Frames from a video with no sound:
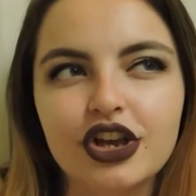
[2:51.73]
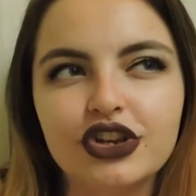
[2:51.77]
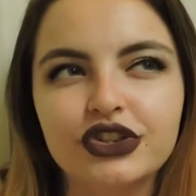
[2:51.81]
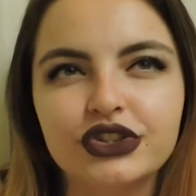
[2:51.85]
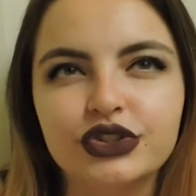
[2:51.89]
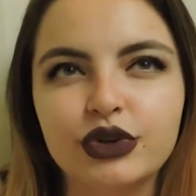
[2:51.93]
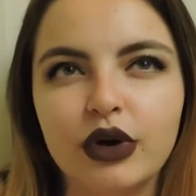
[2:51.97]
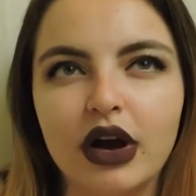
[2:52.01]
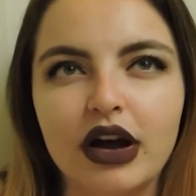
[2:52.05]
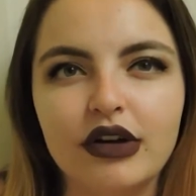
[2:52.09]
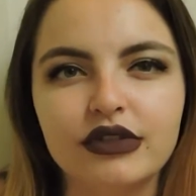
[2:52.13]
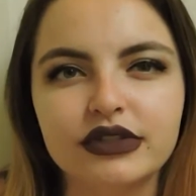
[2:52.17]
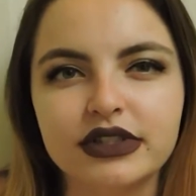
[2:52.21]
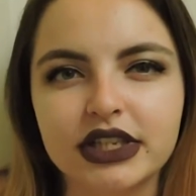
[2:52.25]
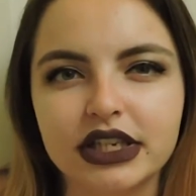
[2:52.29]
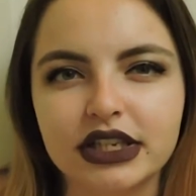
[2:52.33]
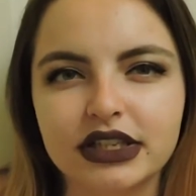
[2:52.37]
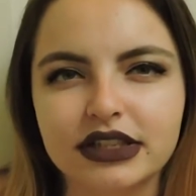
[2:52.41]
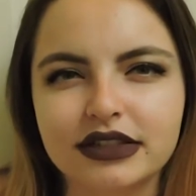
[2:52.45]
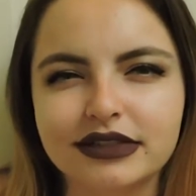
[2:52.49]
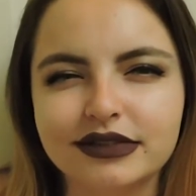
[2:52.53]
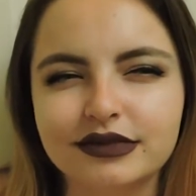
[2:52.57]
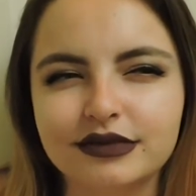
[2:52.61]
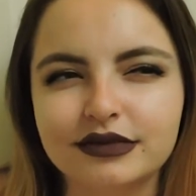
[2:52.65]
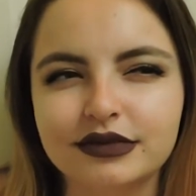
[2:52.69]
So I was
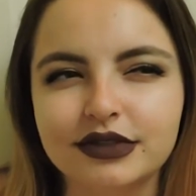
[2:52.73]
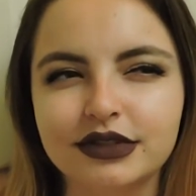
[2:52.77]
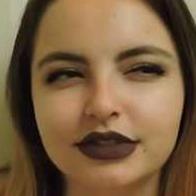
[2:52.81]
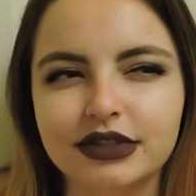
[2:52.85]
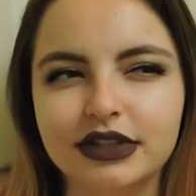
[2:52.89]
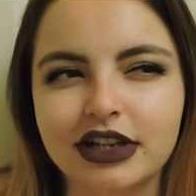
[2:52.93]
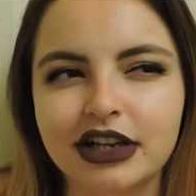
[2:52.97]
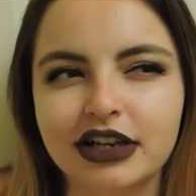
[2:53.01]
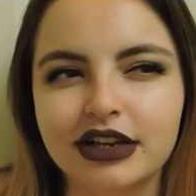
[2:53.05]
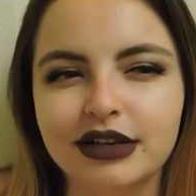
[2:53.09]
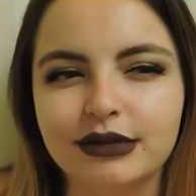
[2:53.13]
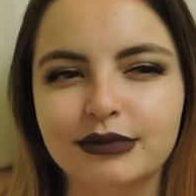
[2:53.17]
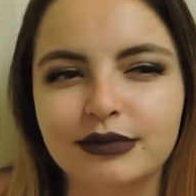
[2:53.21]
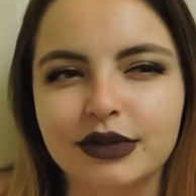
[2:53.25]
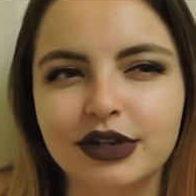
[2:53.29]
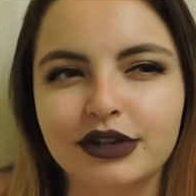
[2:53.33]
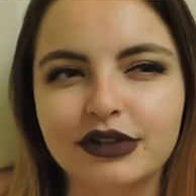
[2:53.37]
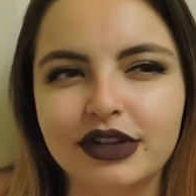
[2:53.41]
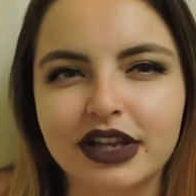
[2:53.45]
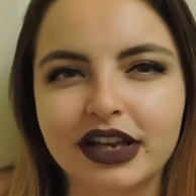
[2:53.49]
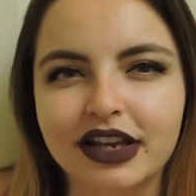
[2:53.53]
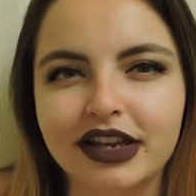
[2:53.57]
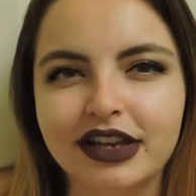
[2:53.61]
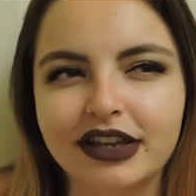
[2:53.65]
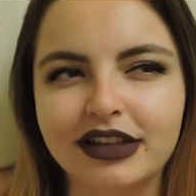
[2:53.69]
like,
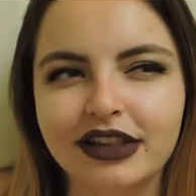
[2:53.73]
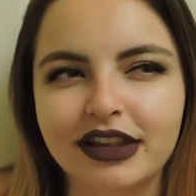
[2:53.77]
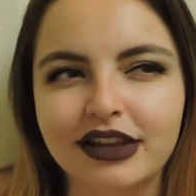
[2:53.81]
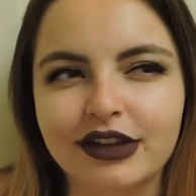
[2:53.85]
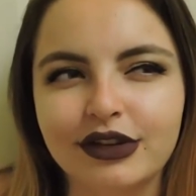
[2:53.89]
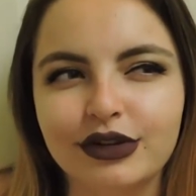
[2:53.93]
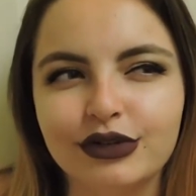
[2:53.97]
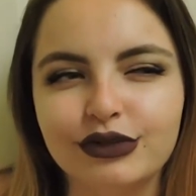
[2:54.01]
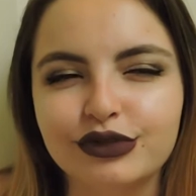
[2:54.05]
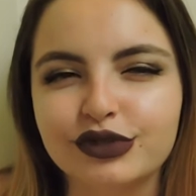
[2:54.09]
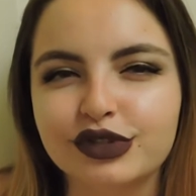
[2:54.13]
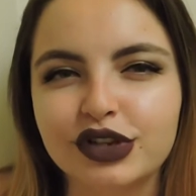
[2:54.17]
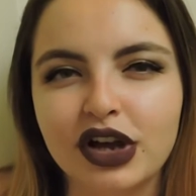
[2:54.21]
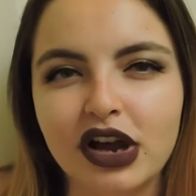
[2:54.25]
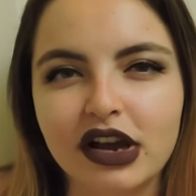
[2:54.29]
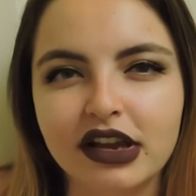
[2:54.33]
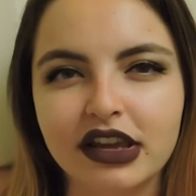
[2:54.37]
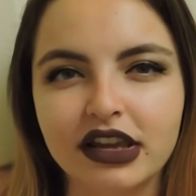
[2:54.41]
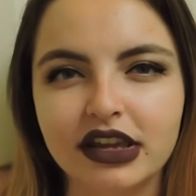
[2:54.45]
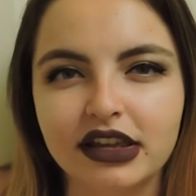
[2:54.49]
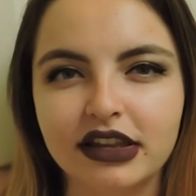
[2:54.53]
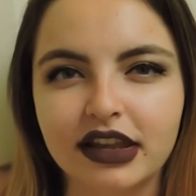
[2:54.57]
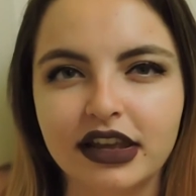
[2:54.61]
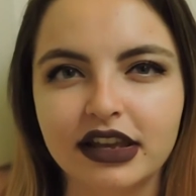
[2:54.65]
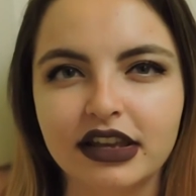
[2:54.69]
okay, like who's
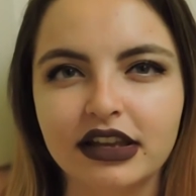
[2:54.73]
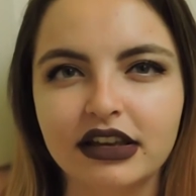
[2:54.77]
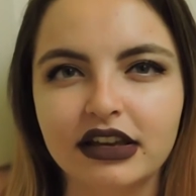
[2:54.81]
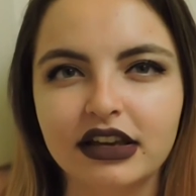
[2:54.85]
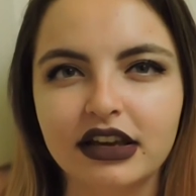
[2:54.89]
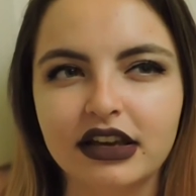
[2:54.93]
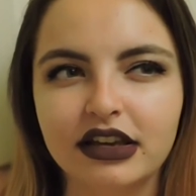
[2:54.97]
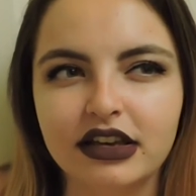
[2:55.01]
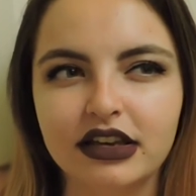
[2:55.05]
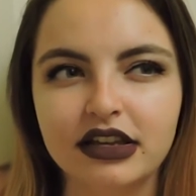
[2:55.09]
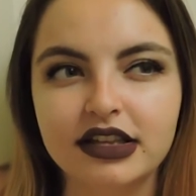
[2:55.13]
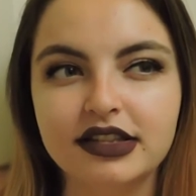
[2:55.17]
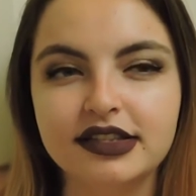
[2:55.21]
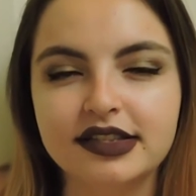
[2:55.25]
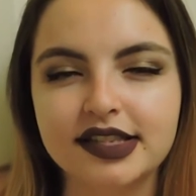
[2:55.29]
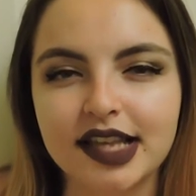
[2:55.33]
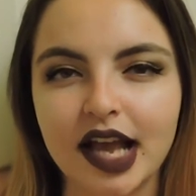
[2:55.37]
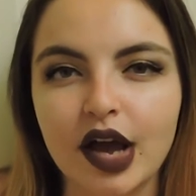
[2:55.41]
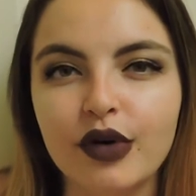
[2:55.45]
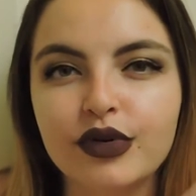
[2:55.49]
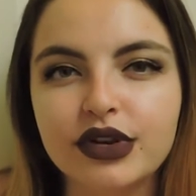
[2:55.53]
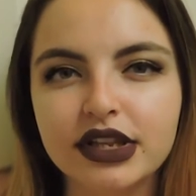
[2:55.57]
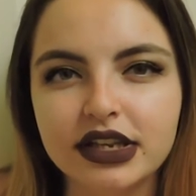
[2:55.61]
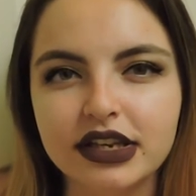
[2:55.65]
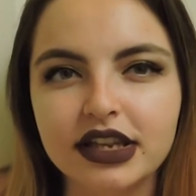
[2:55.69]
talking? Like, and it
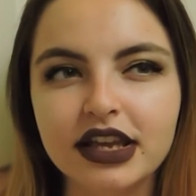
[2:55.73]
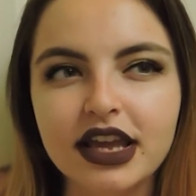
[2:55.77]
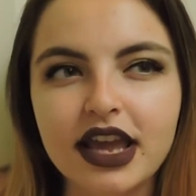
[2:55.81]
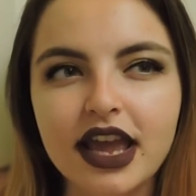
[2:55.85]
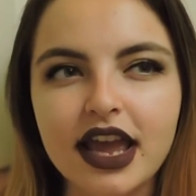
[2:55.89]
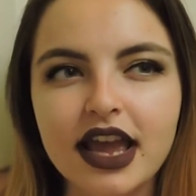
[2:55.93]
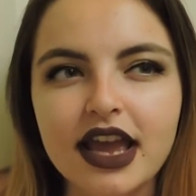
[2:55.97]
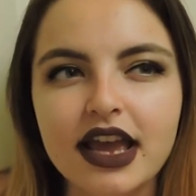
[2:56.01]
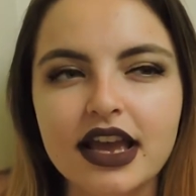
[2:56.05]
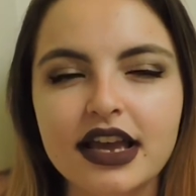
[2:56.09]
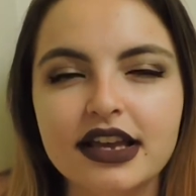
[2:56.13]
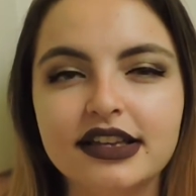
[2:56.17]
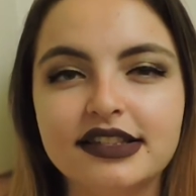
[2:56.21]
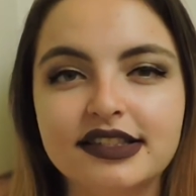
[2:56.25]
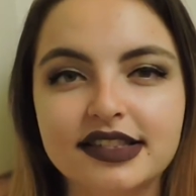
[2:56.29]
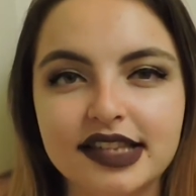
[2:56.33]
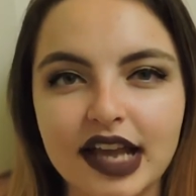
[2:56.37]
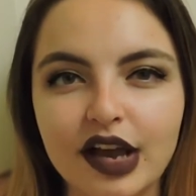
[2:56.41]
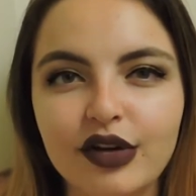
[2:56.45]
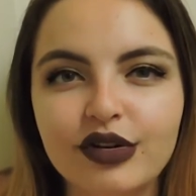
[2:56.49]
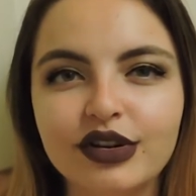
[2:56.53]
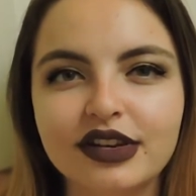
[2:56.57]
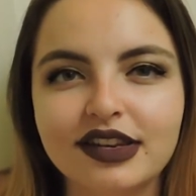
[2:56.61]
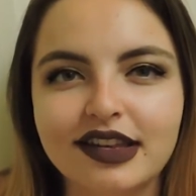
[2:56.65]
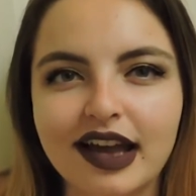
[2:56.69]
sounded
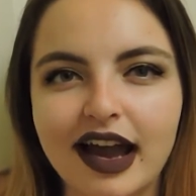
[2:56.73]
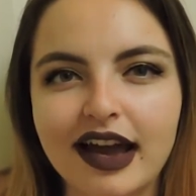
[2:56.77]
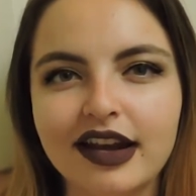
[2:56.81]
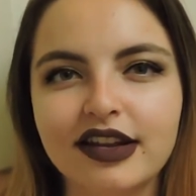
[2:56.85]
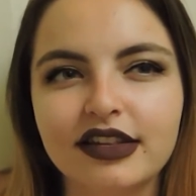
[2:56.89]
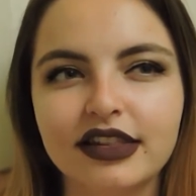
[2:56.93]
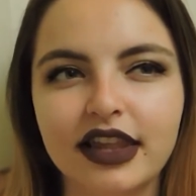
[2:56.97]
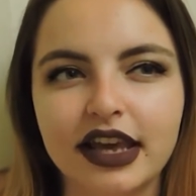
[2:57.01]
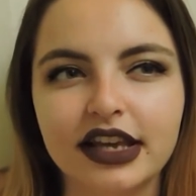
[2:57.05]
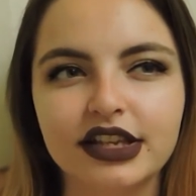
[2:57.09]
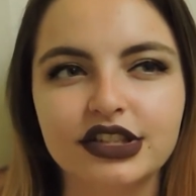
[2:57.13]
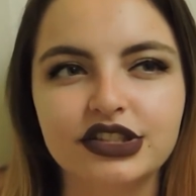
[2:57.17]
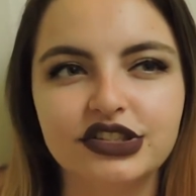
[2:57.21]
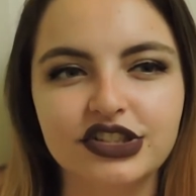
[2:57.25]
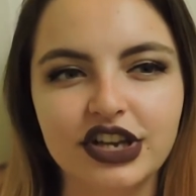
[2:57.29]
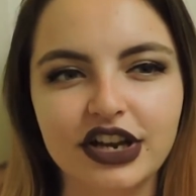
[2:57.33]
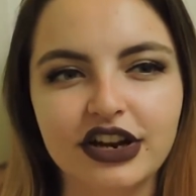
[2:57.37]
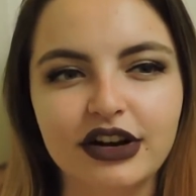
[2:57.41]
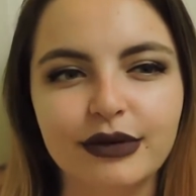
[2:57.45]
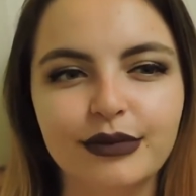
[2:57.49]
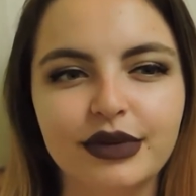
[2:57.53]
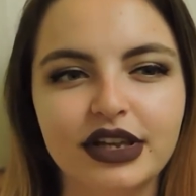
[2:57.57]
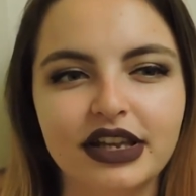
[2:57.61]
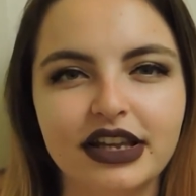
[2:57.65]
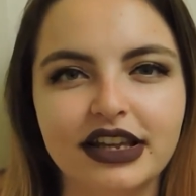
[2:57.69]
kind of like
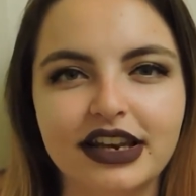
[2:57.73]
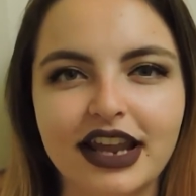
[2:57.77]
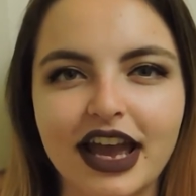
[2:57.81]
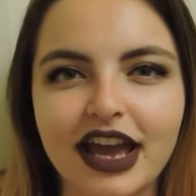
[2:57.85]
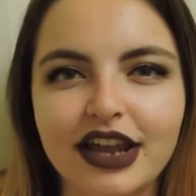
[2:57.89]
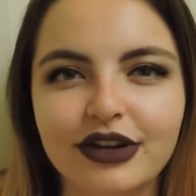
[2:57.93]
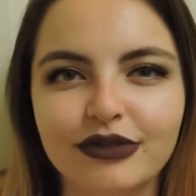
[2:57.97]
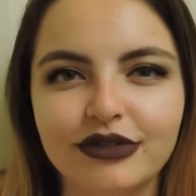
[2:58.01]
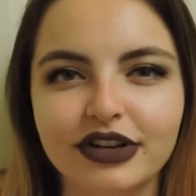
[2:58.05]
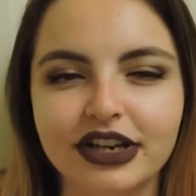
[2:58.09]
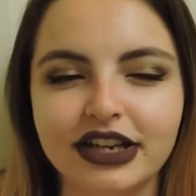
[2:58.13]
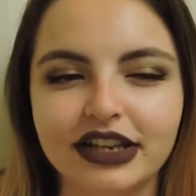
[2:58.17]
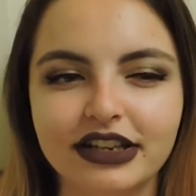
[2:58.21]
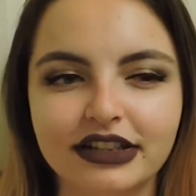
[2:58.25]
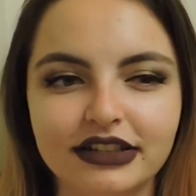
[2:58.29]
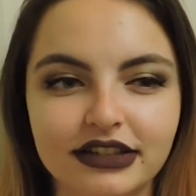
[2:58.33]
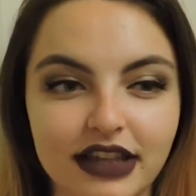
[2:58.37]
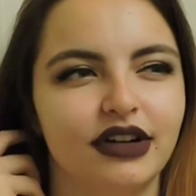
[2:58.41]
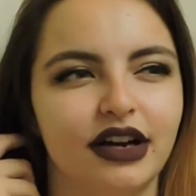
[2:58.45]
Jeremy and Henry.